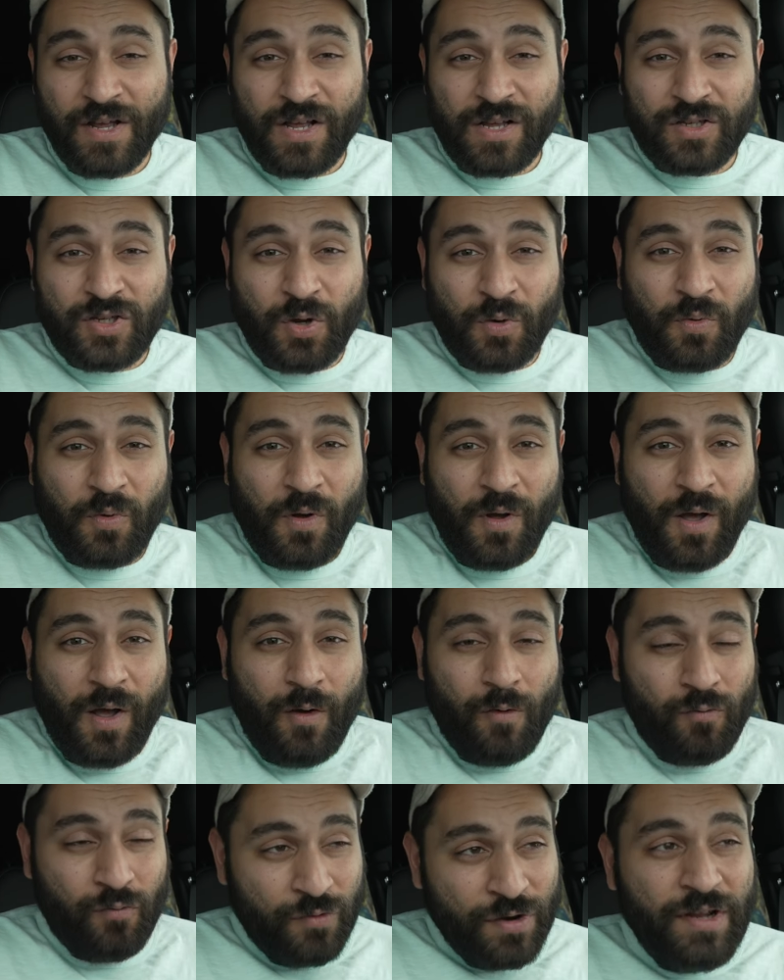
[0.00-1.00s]
So,
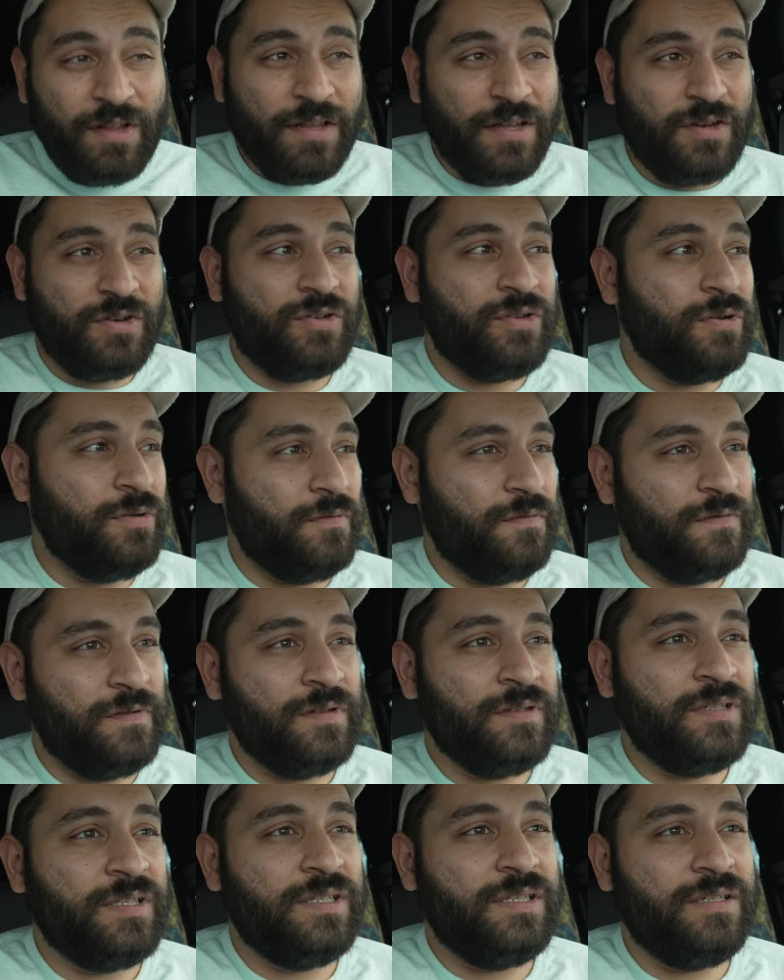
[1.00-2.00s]
really and
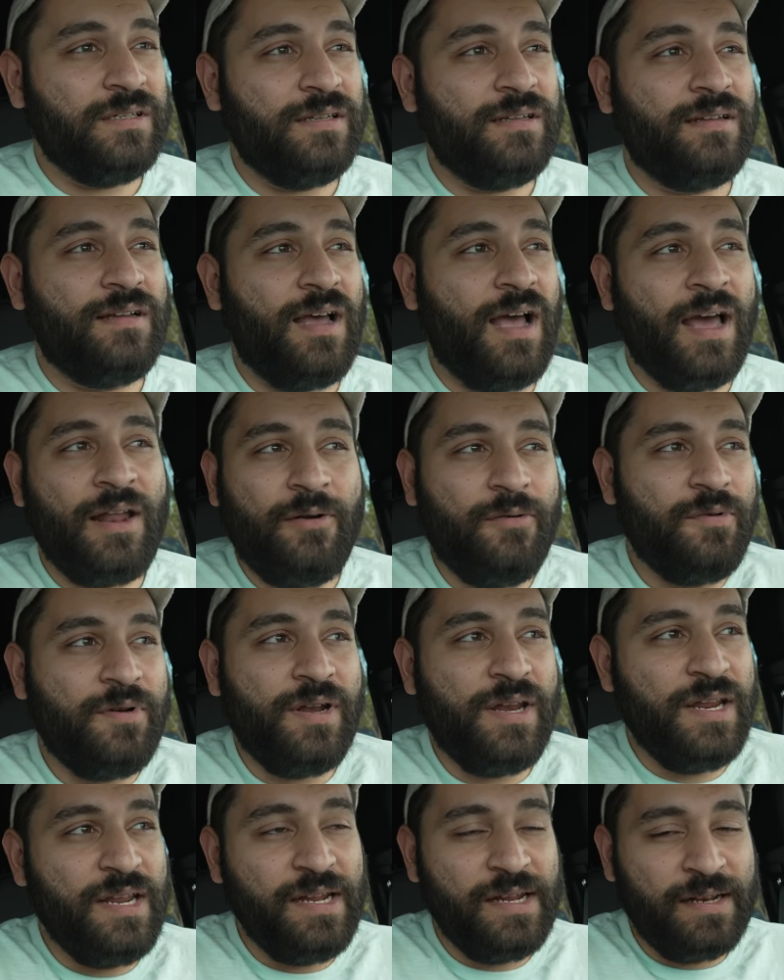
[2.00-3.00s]
truthfully, I don't
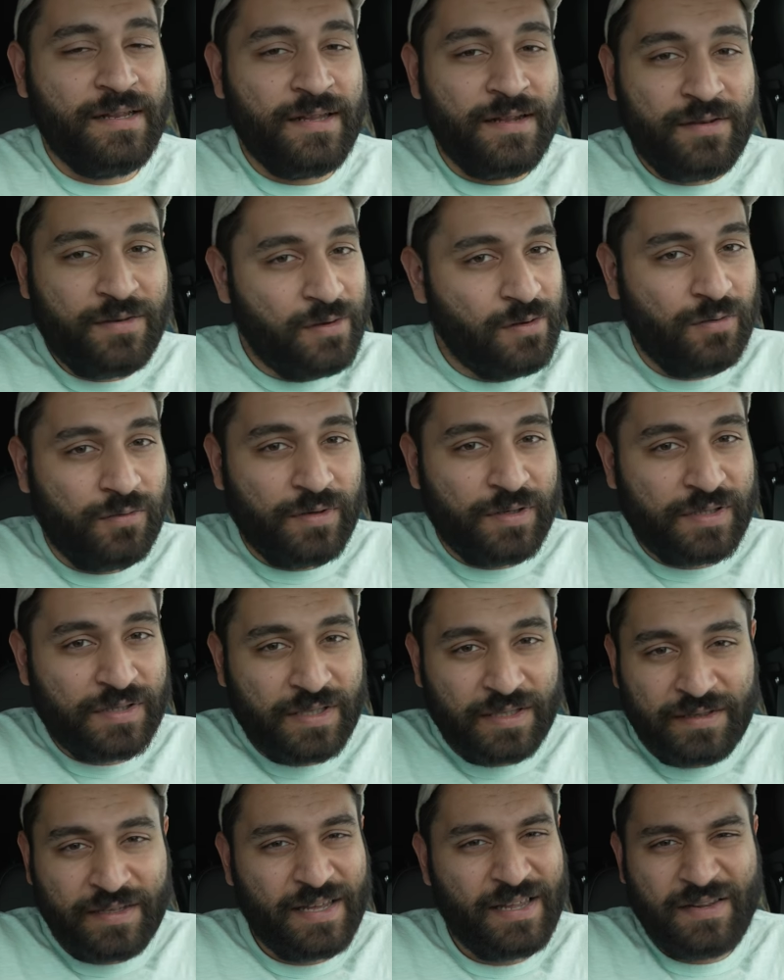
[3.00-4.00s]
need the newest,
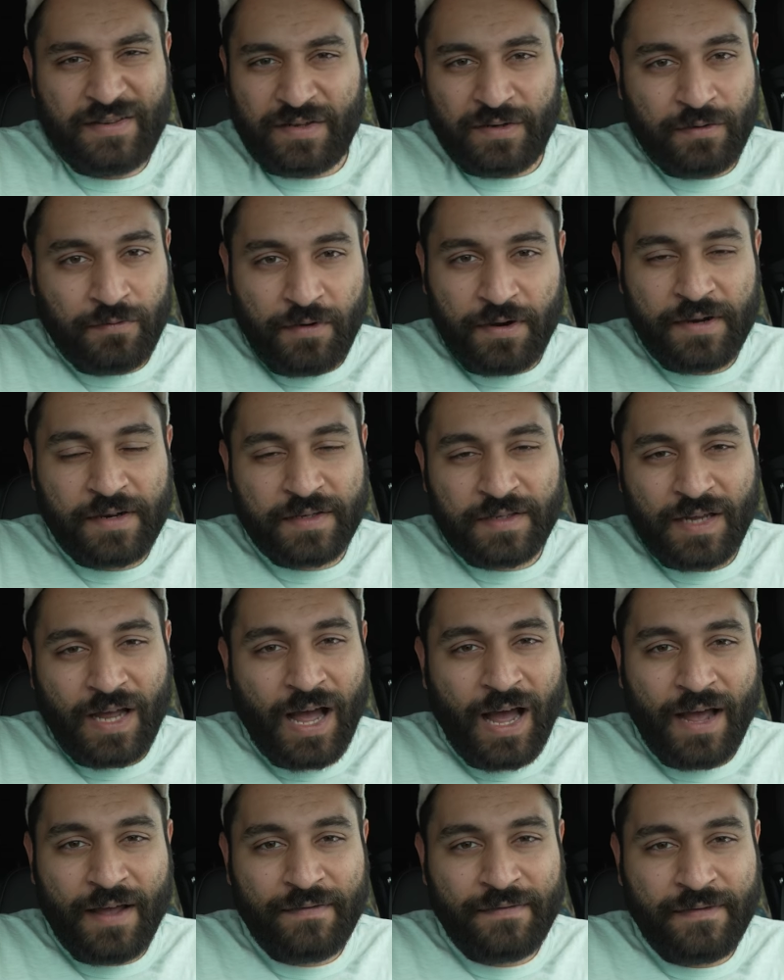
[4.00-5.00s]
the latest and greatest
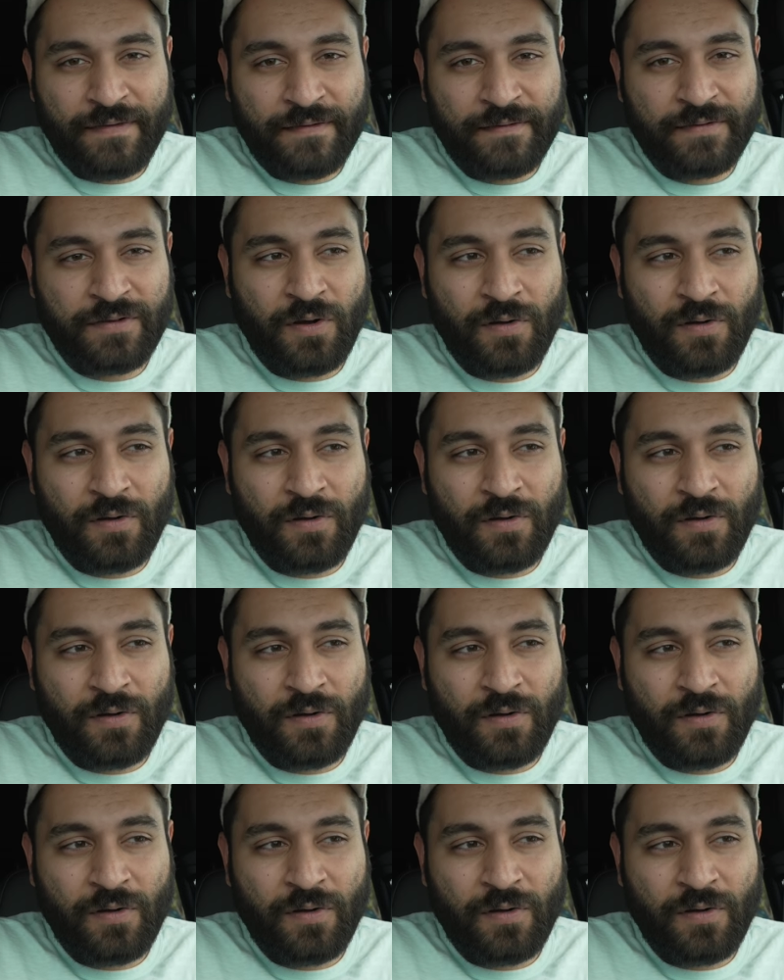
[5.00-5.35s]
iPhone.